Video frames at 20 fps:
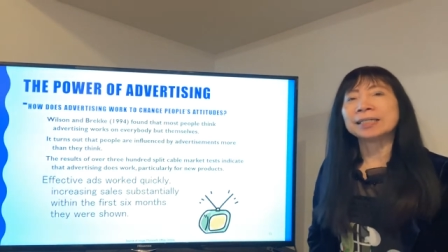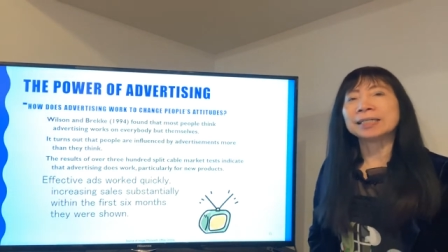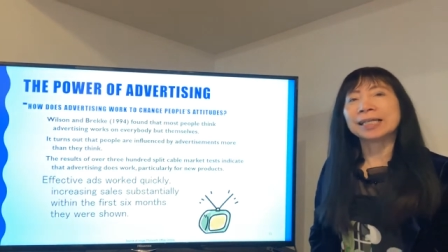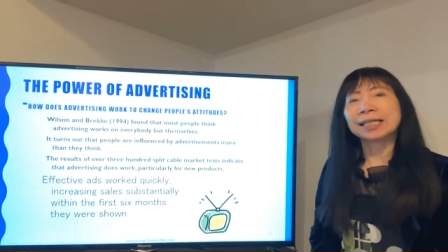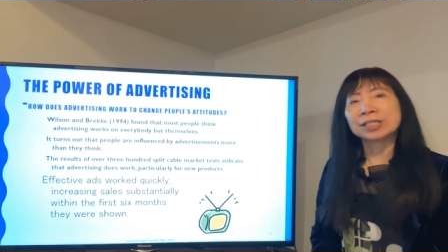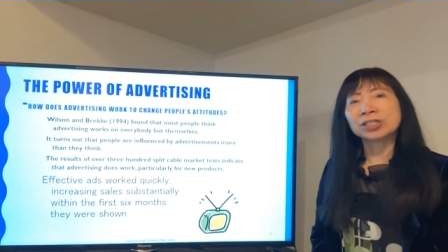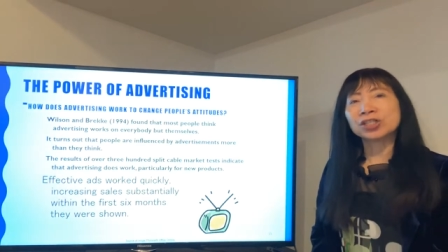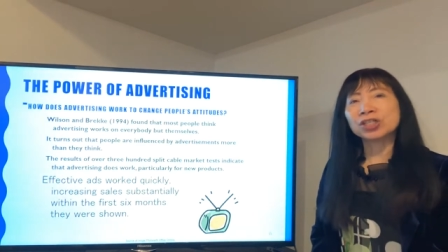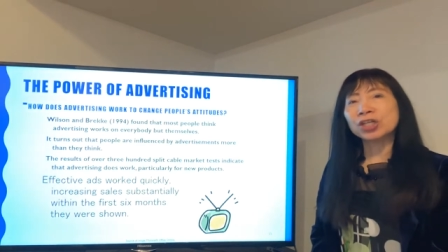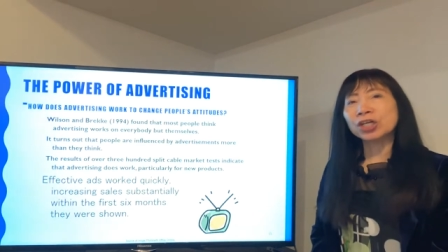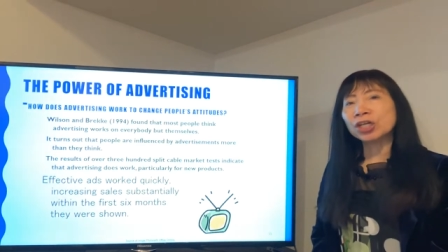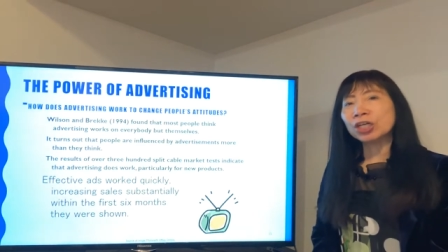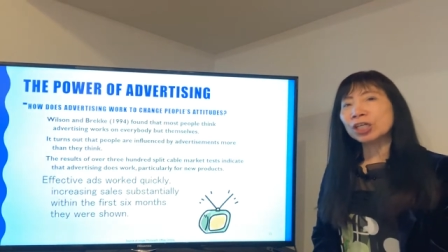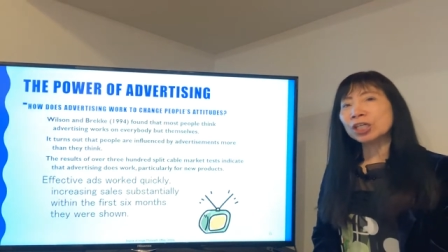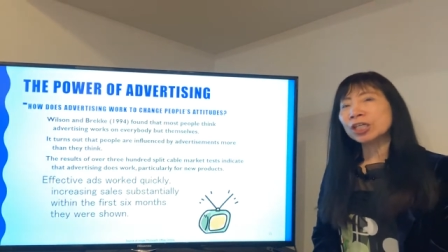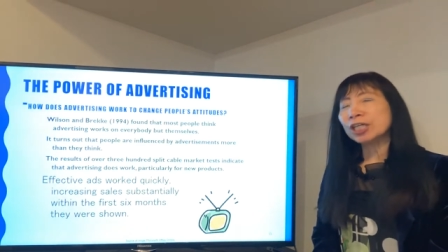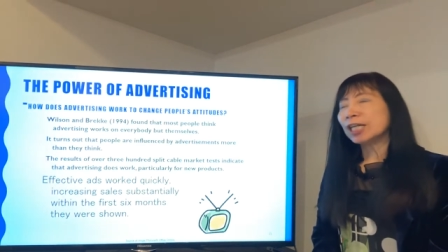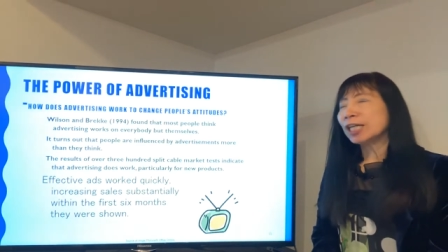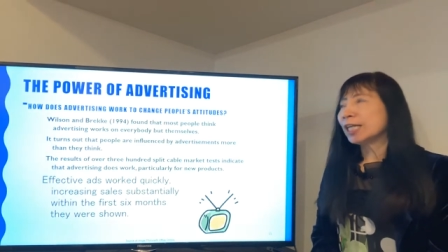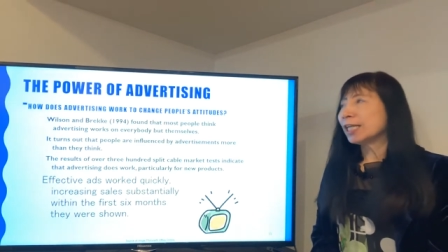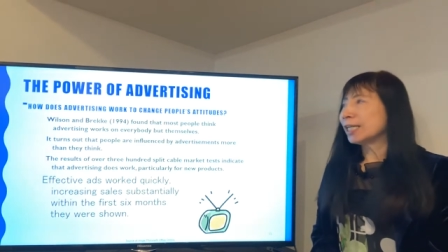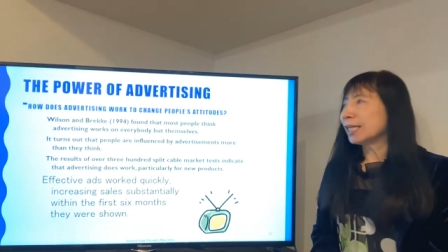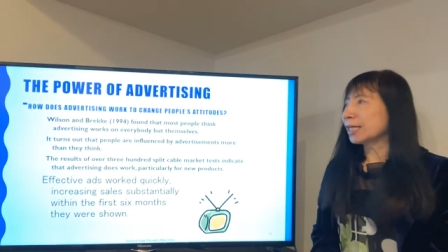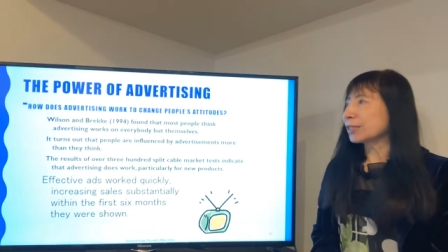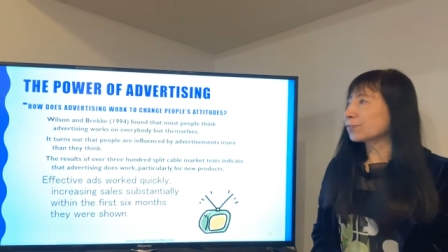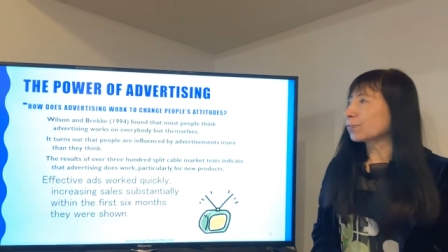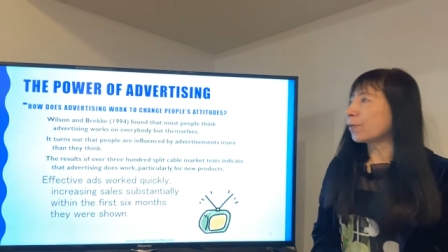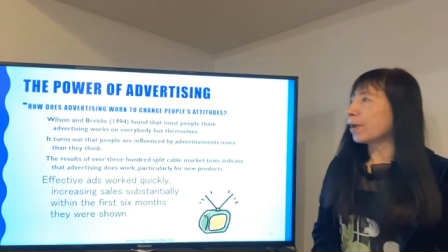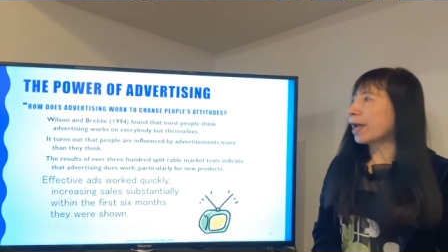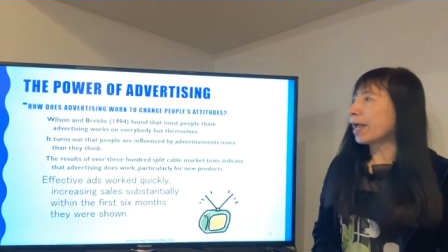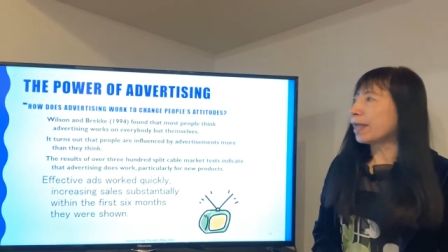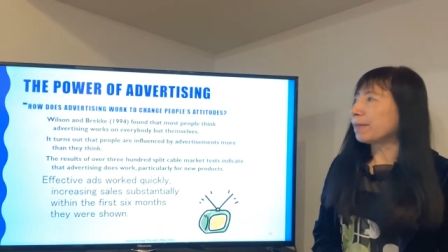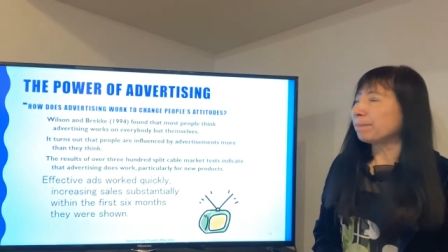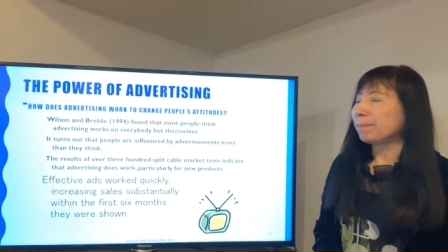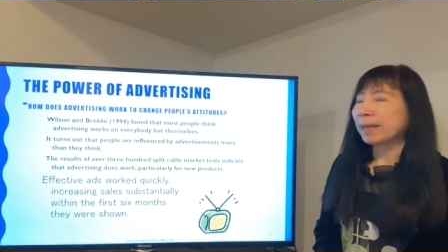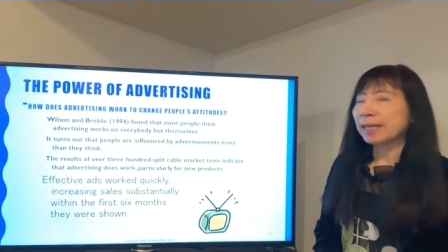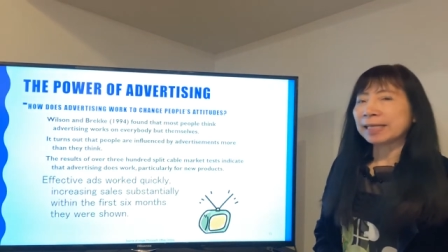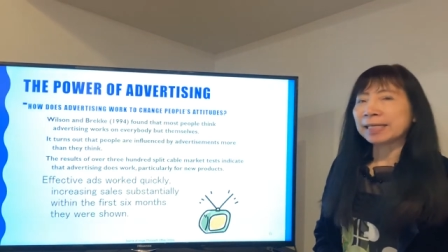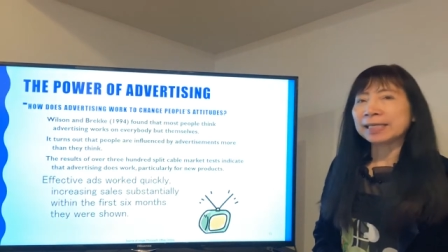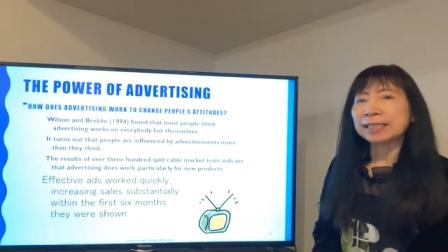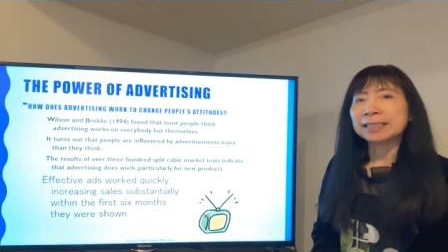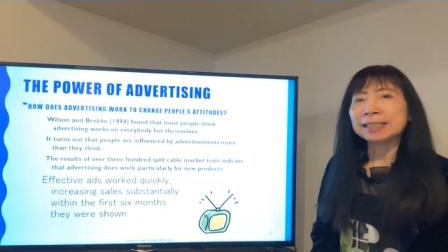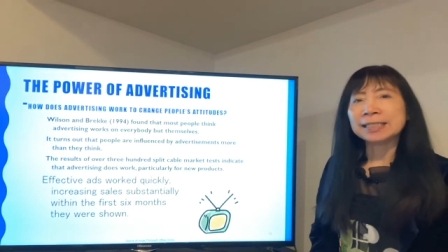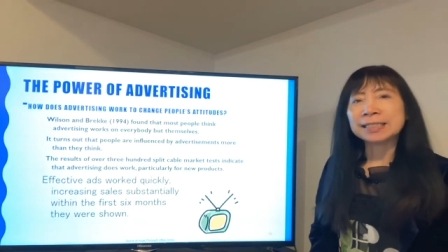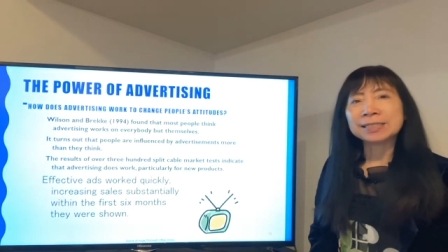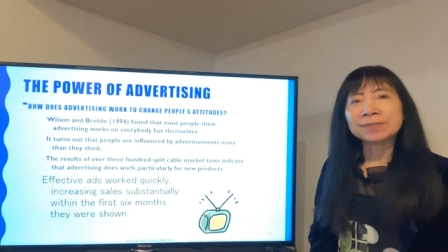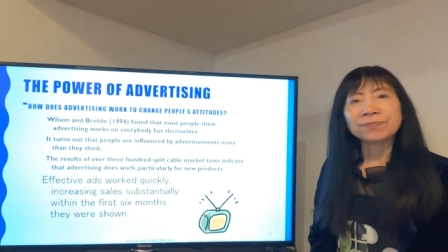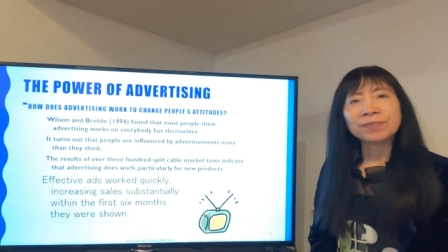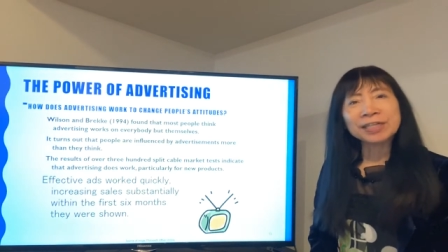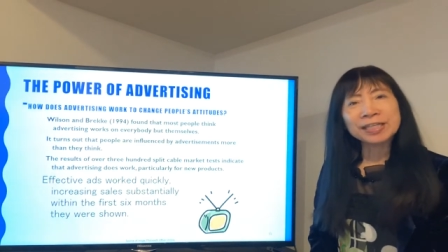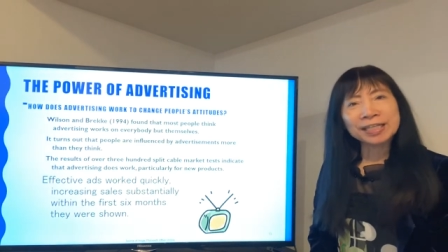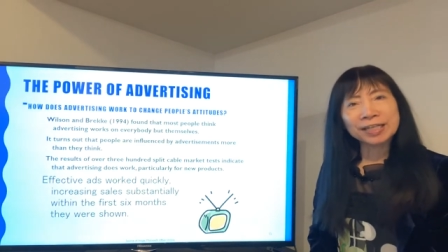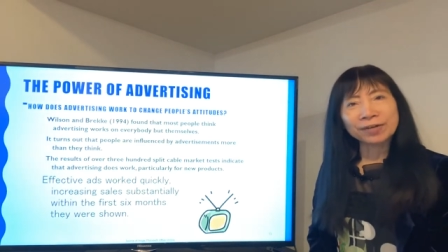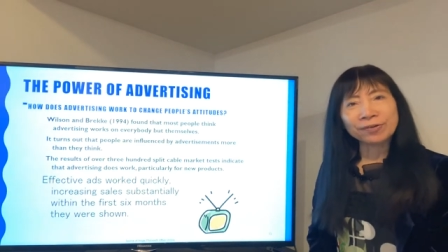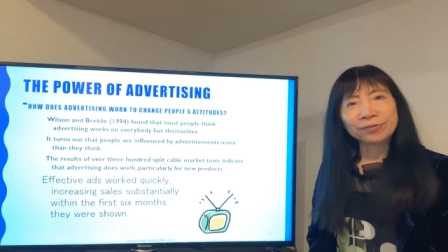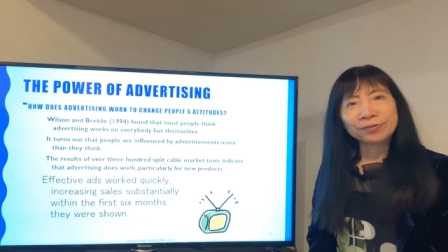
lecture. That's why I'm making this video.